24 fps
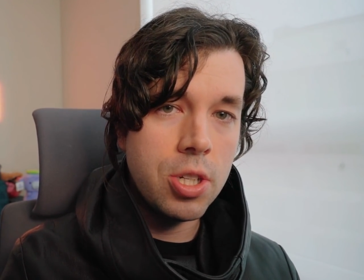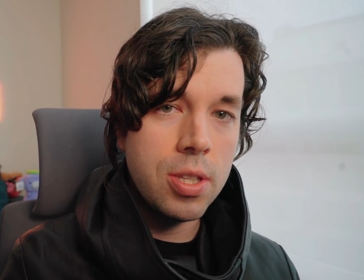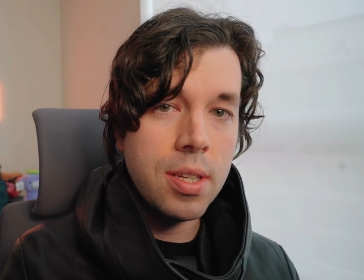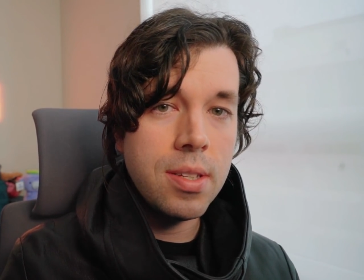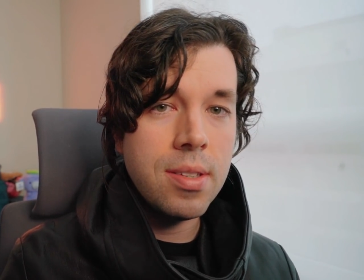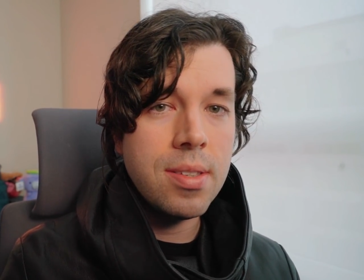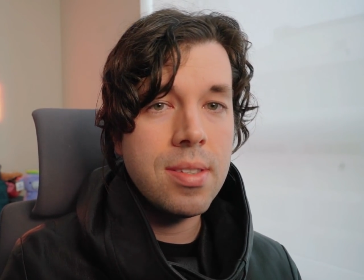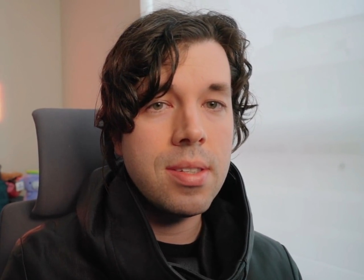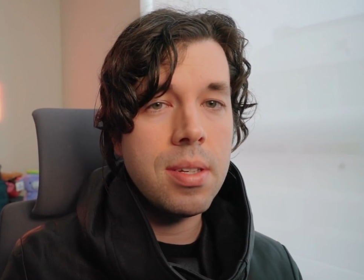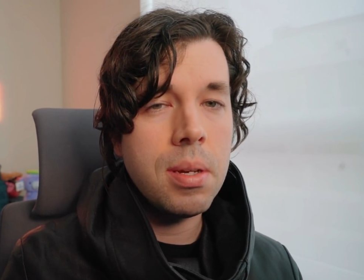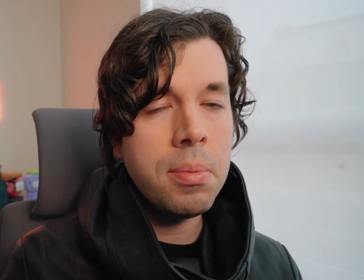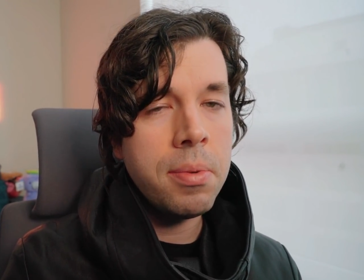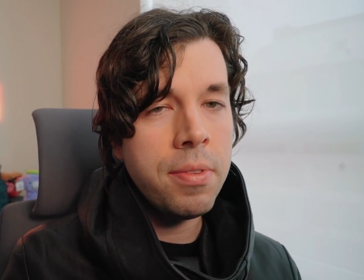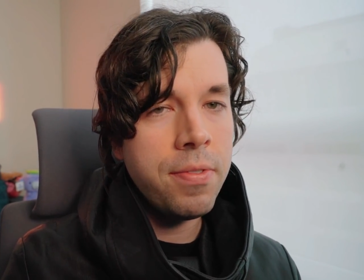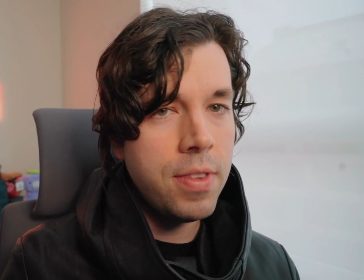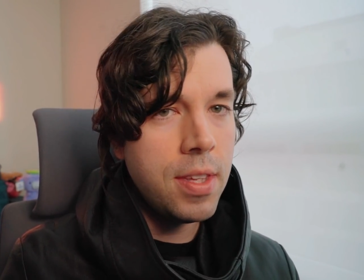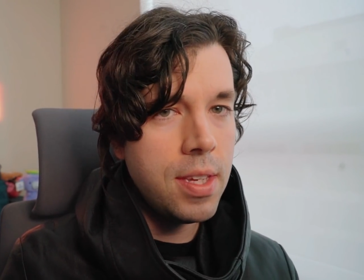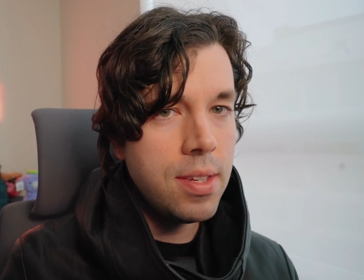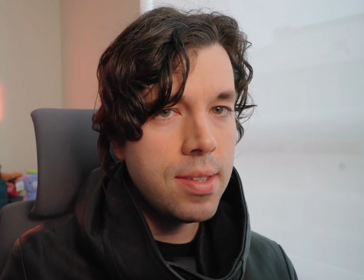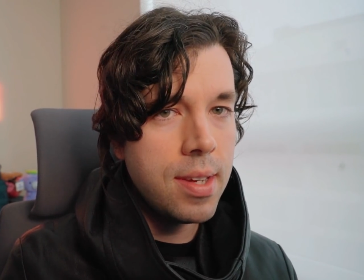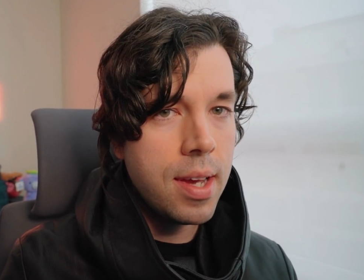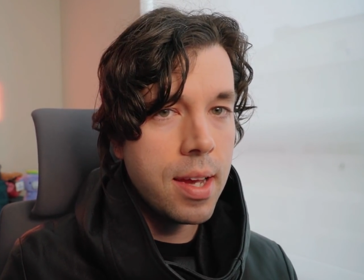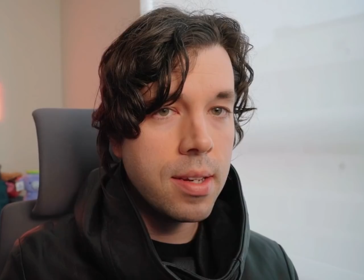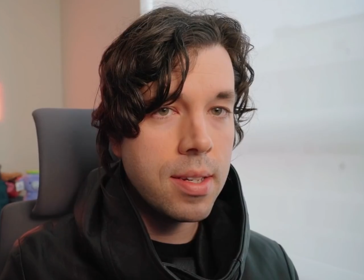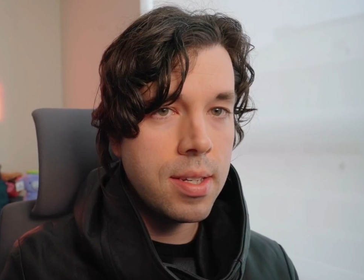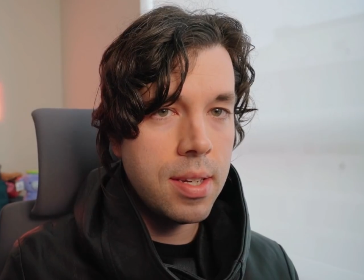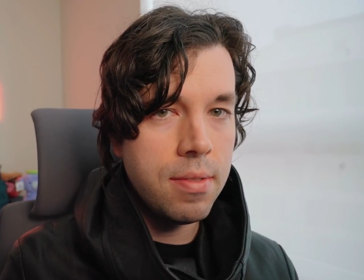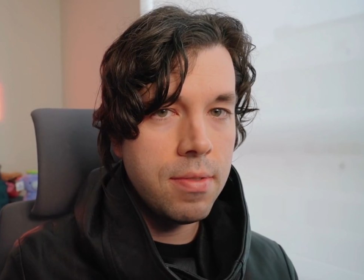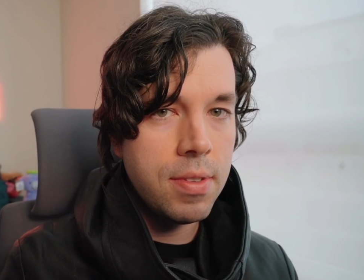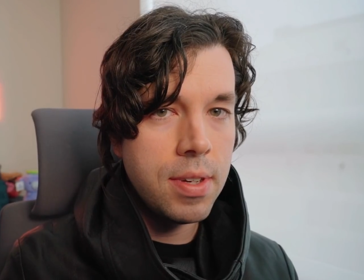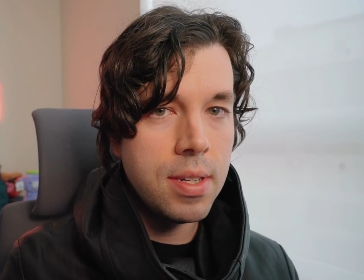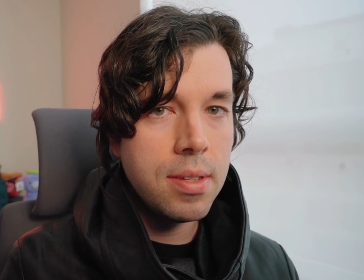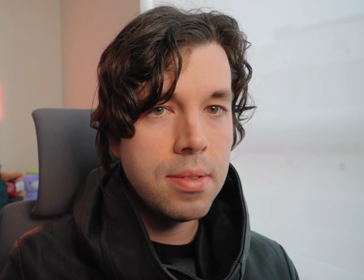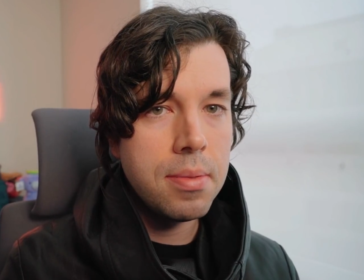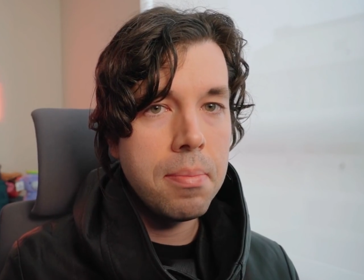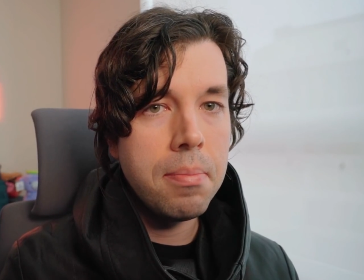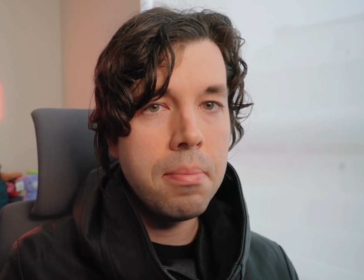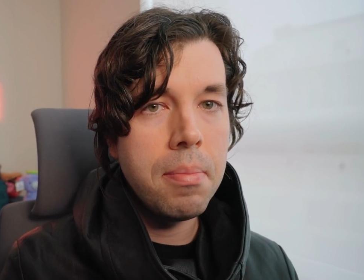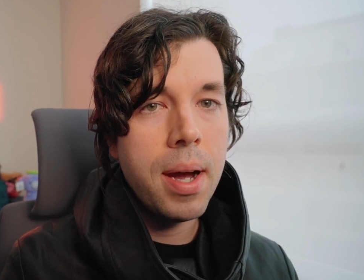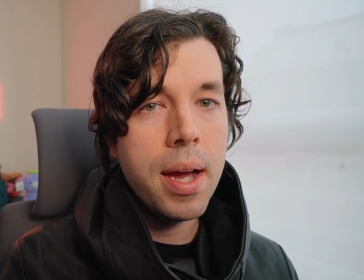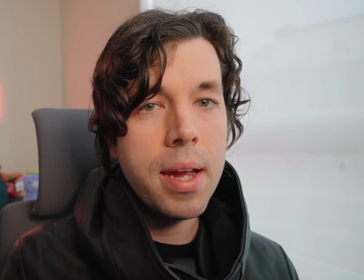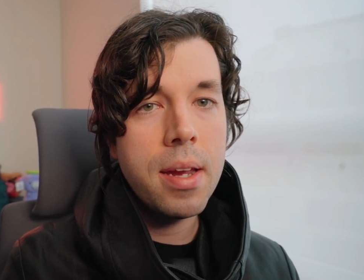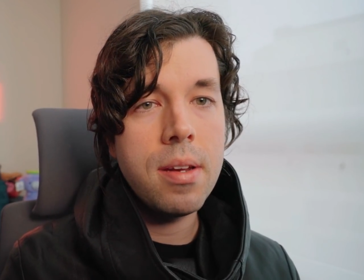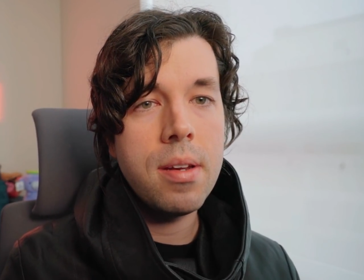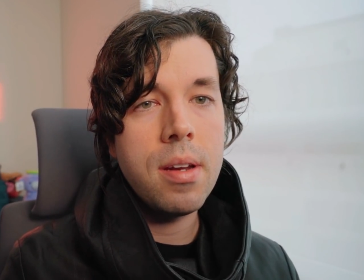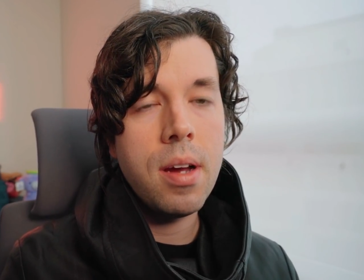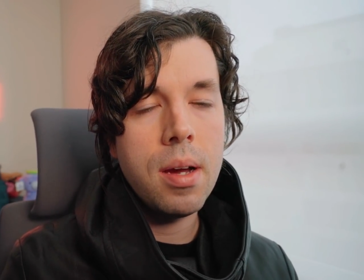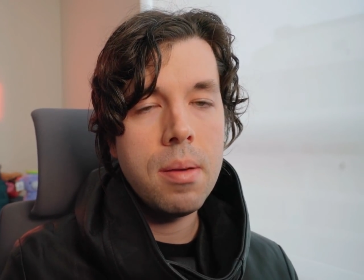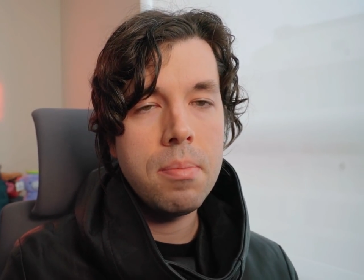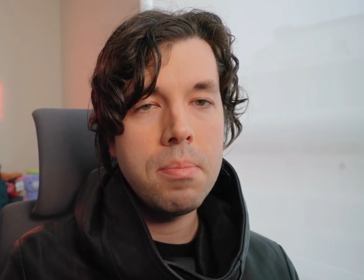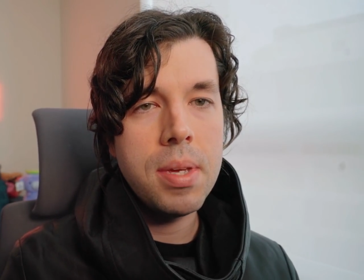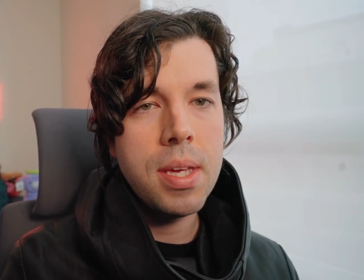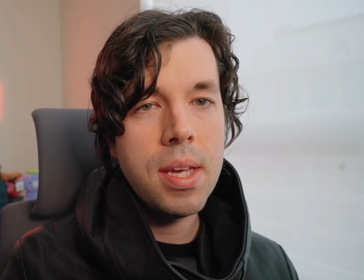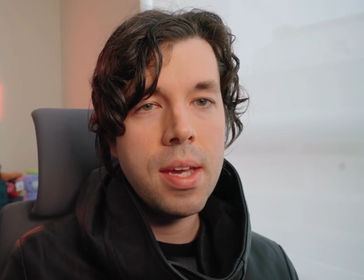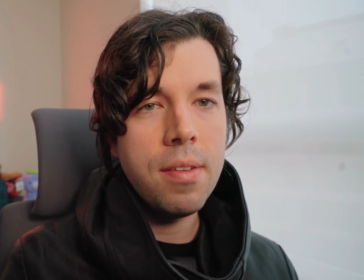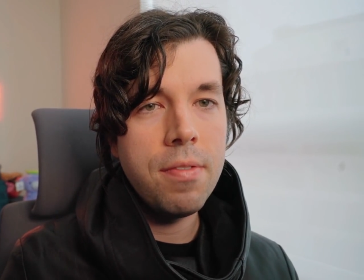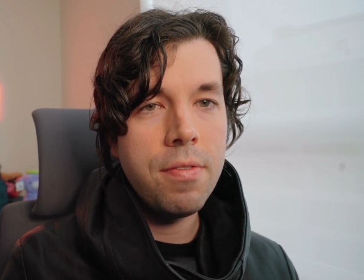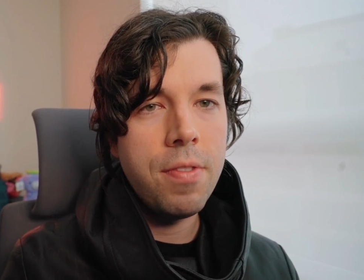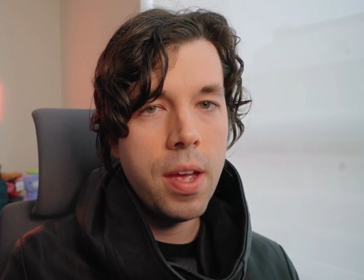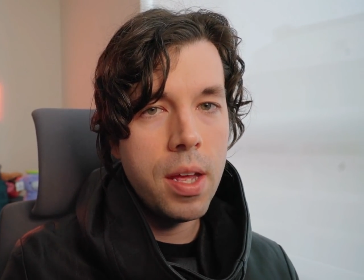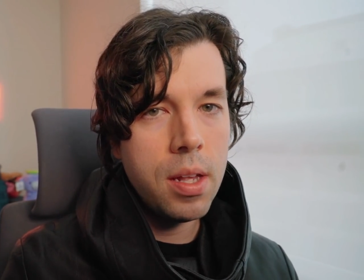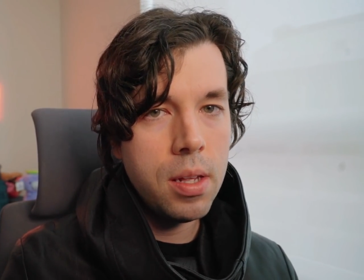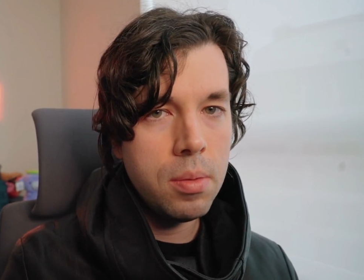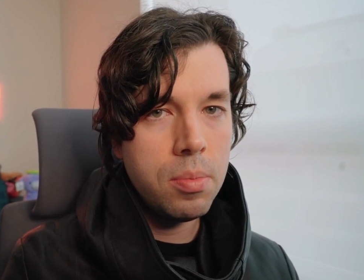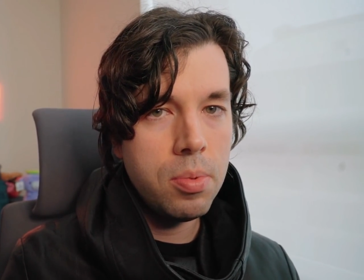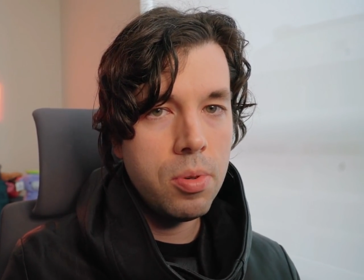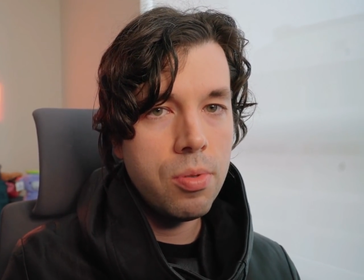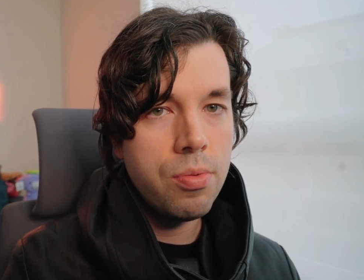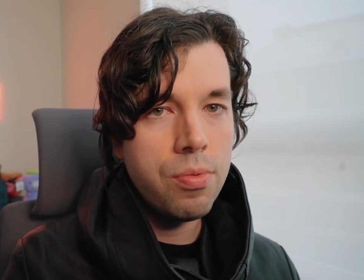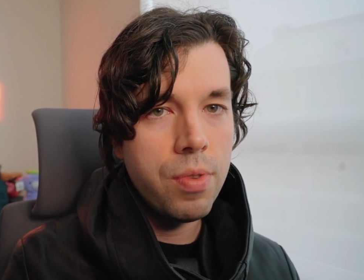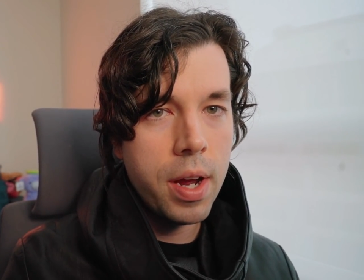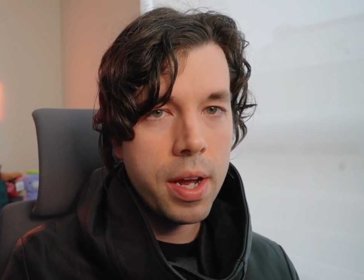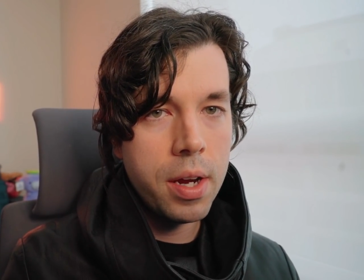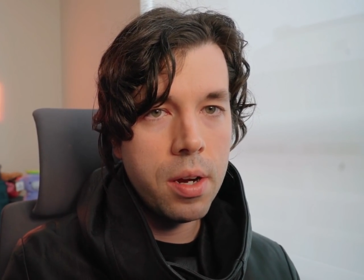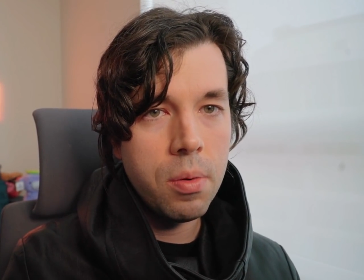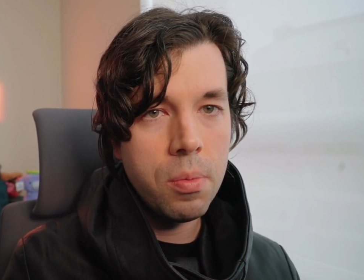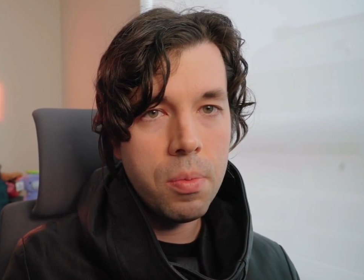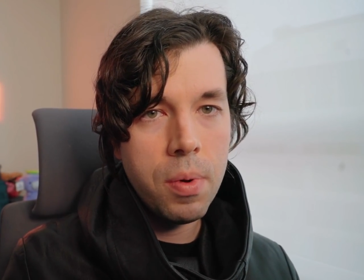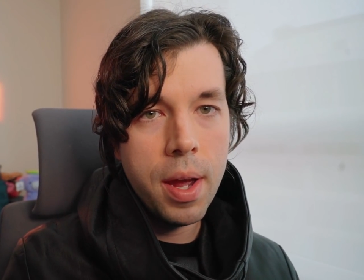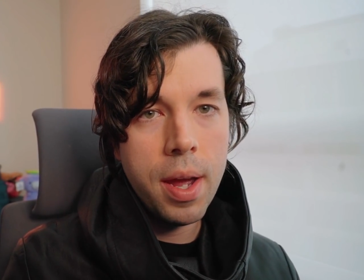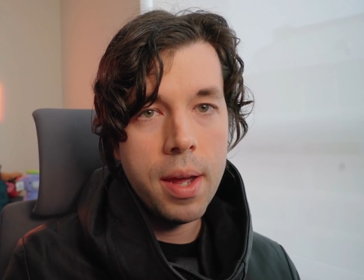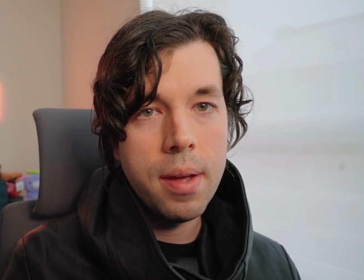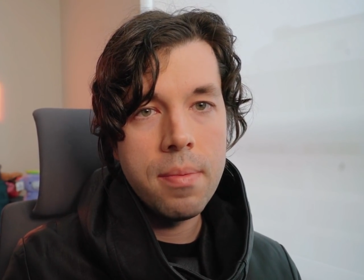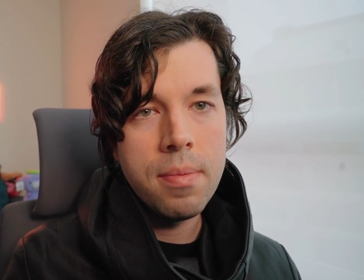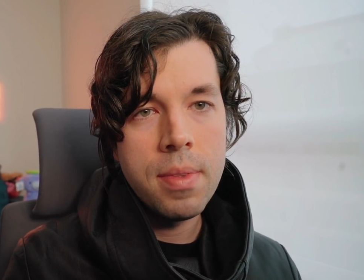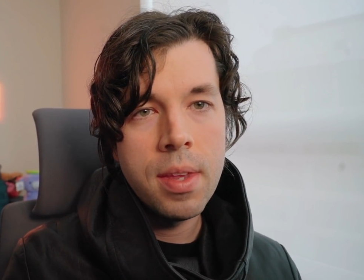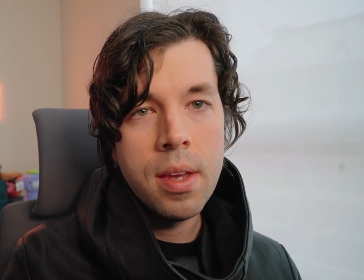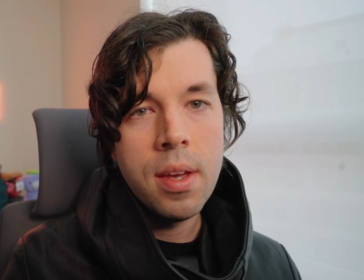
that some of these activities might not be available right away.